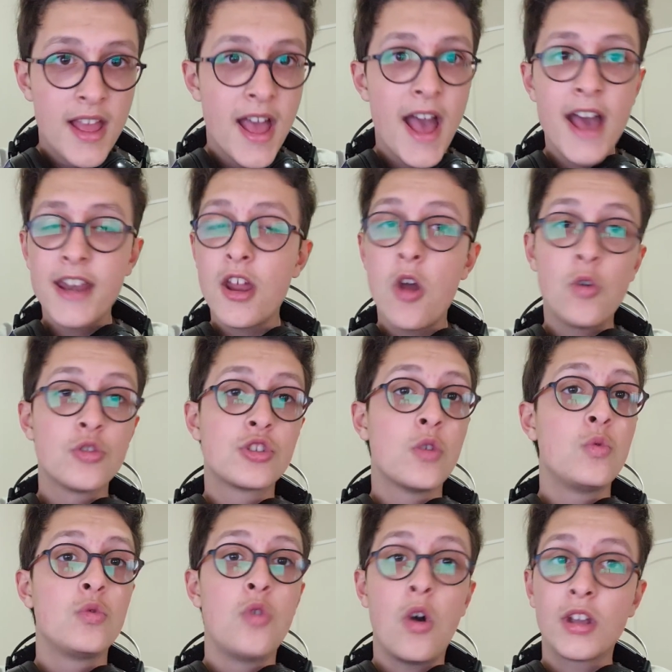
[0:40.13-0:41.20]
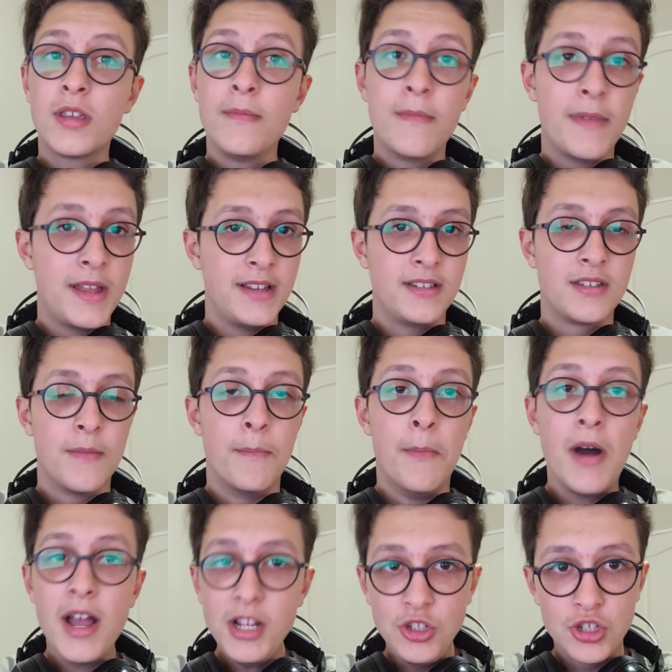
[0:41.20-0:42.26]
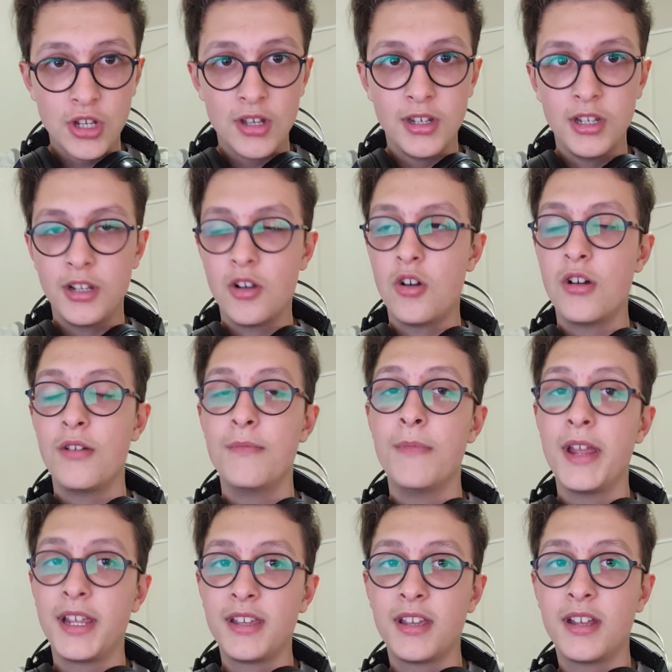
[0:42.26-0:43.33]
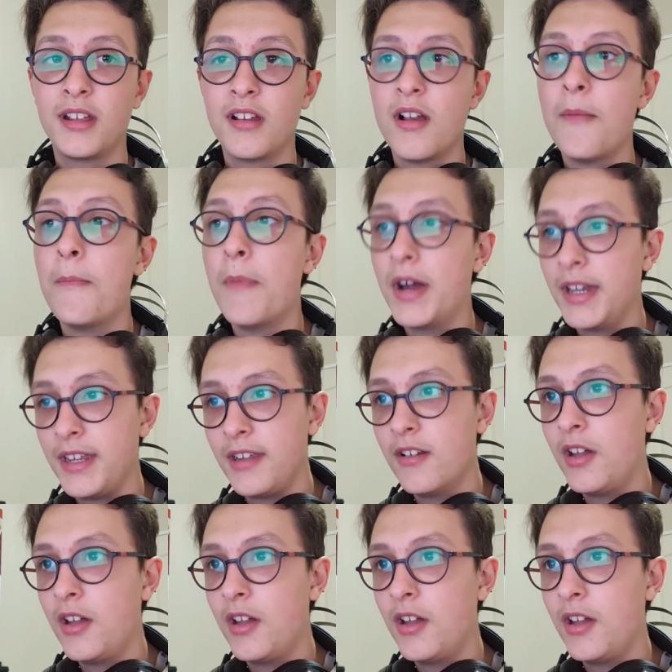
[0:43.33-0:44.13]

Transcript: and I also document my journey on making money